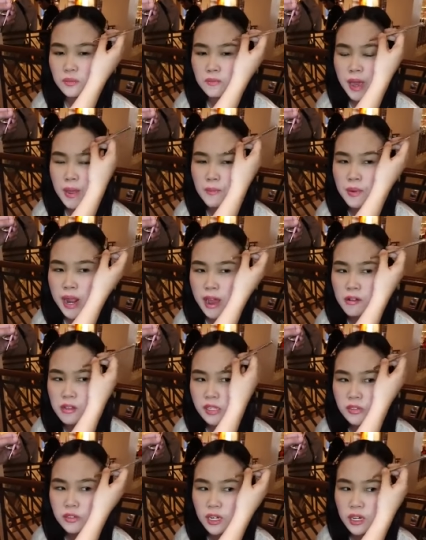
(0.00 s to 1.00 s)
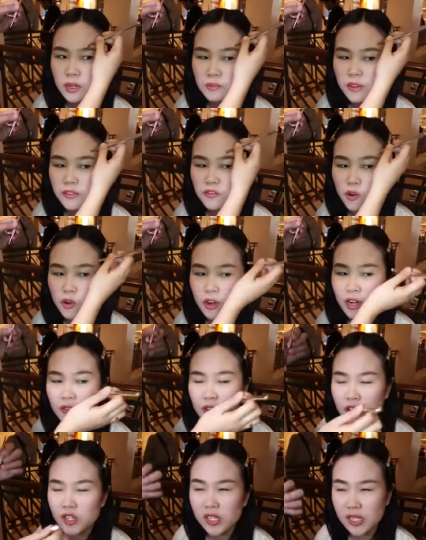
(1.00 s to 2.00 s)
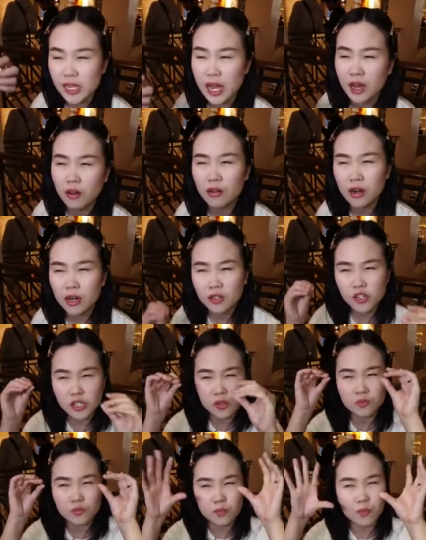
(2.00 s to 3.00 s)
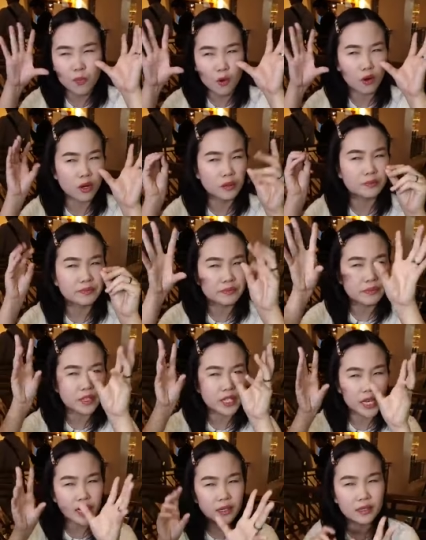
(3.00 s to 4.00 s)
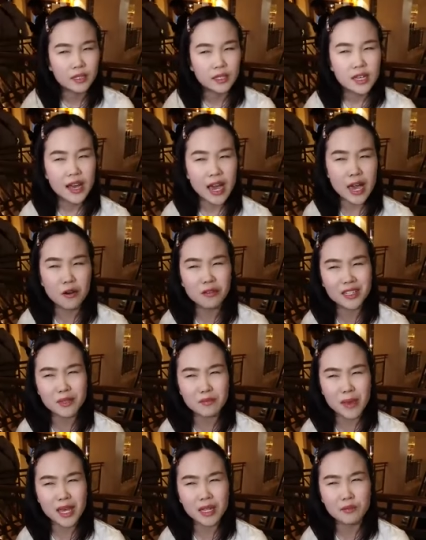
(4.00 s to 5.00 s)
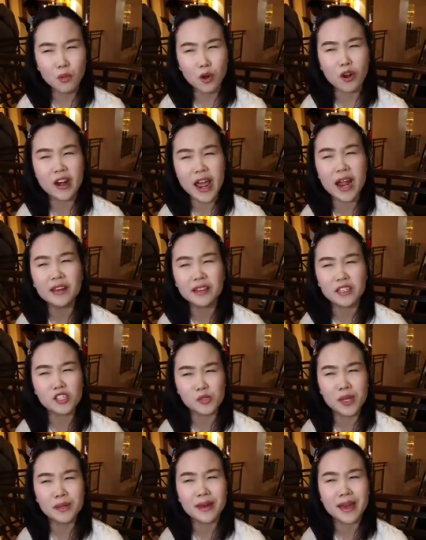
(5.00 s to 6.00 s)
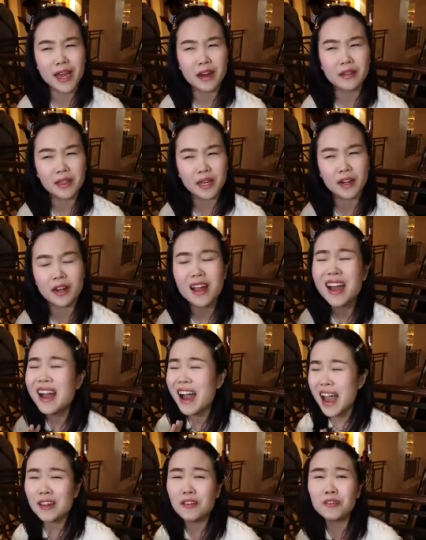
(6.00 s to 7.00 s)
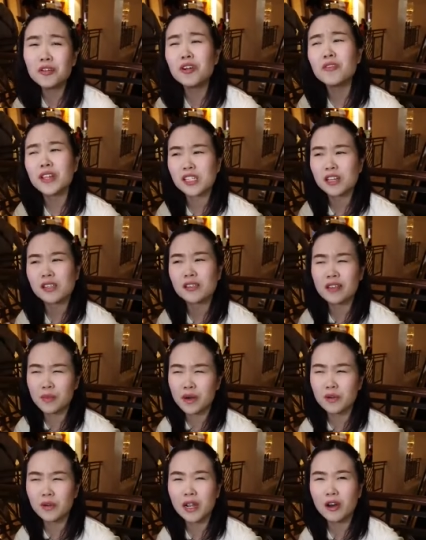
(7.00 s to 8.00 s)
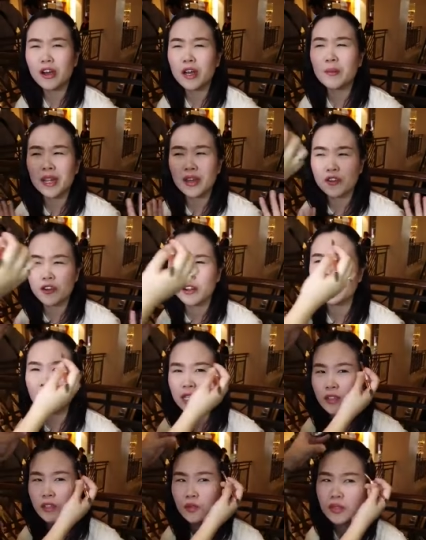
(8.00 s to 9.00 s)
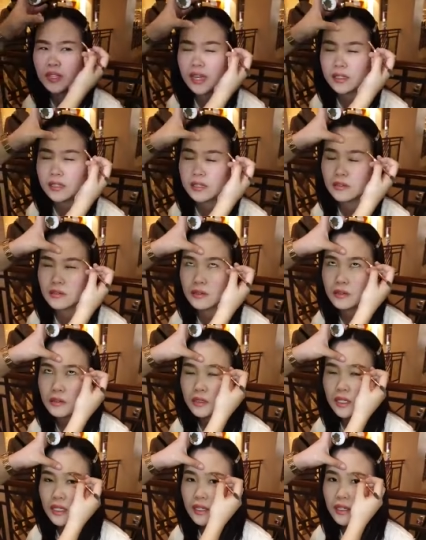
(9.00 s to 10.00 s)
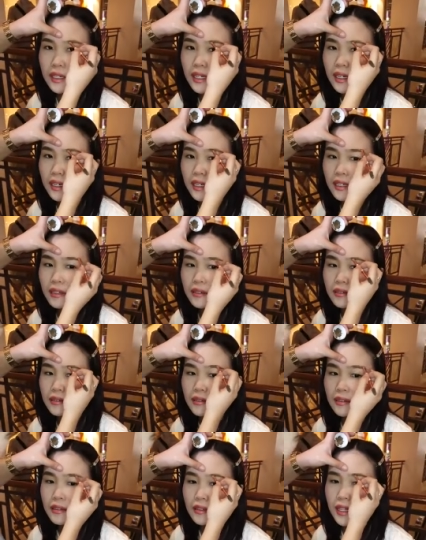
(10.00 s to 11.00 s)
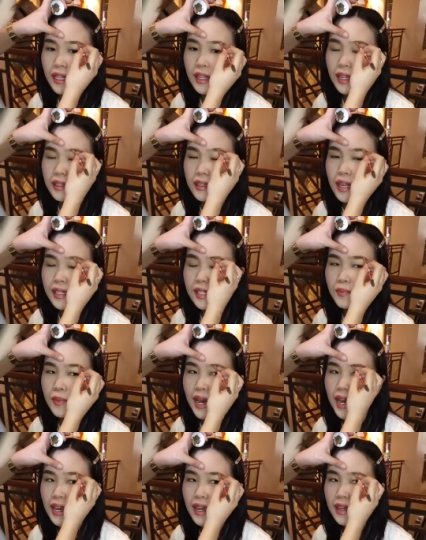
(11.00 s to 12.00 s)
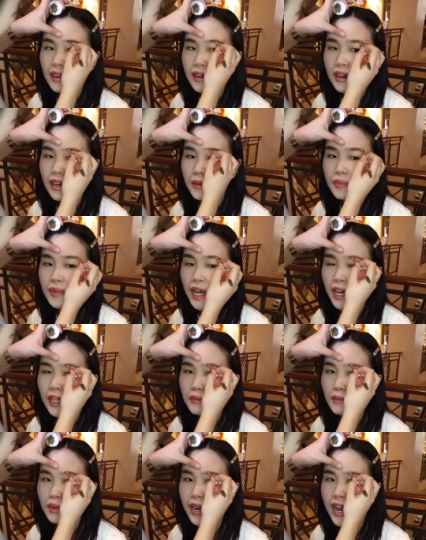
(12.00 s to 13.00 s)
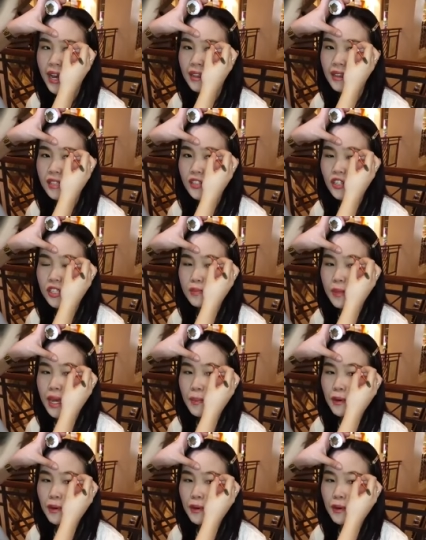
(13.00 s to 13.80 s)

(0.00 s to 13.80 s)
my brows from before versus now are just more thick. I don't think it made more hair, I think it just made my hair thicker. I don't know if that's because of the marula oil, but I've heard it can do that, so, you know. That, that, that's my um, non-brand, that's just my